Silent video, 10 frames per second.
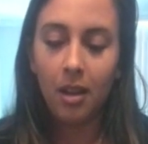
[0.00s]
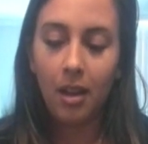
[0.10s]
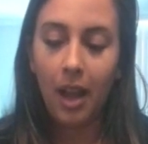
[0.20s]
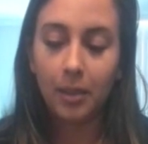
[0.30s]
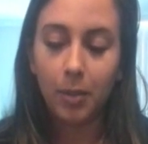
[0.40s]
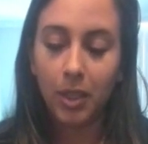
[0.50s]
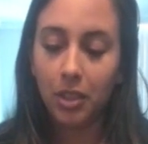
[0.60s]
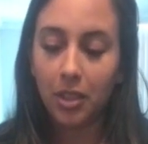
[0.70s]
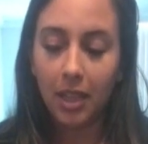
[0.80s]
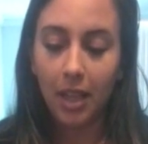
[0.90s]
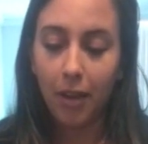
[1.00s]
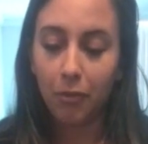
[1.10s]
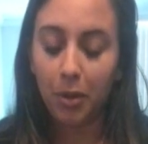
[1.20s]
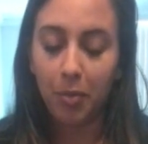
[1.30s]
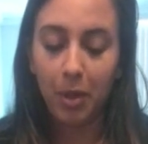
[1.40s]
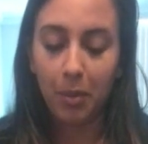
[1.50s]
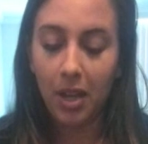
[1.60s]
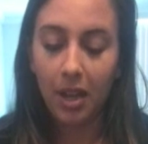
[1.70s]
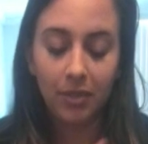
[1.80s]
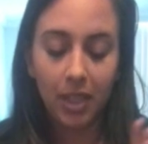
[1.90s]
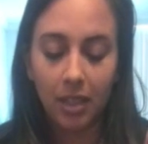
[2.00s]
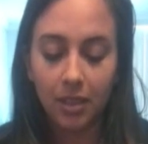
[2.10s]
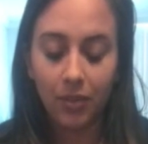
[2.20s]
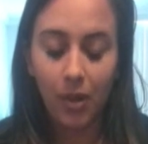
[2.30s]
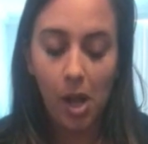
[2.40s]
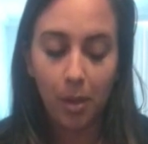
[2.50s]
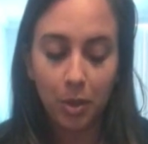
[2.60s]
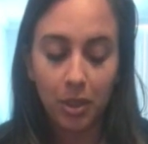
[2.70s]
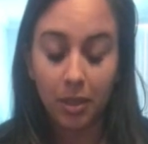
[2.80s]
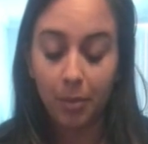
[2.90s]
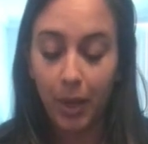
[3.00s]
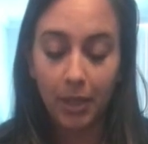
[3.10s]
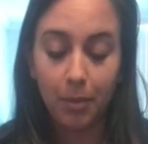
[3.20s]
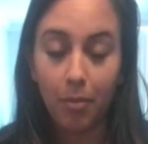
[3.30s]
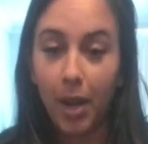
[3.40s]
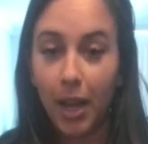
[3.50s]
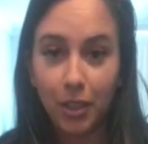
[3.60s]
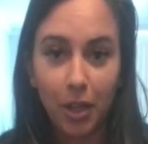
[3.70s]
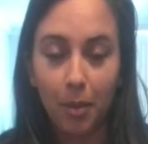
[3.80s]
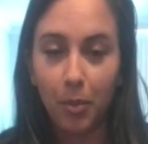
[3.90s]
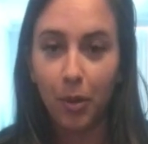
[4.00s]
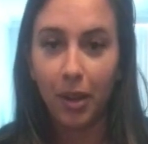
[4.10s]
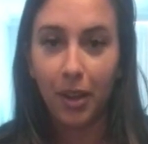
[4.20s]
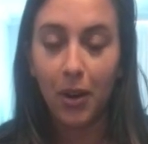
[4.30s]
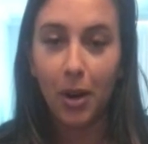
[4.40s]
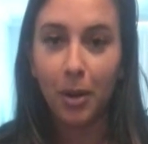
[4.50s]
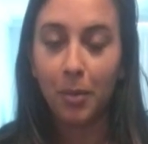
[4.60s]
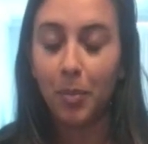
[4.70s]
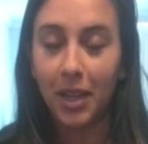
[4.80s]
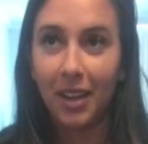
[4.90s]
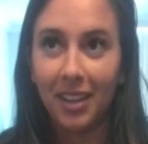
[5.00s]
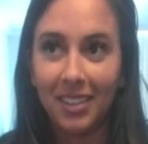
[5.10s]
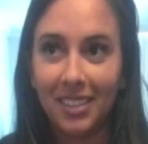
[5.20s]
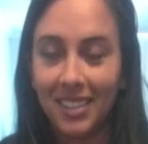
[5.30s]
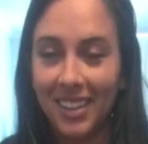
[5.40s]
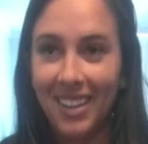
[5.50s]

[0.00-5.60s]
As much as I love when people have tons of options, it makes my job really hard because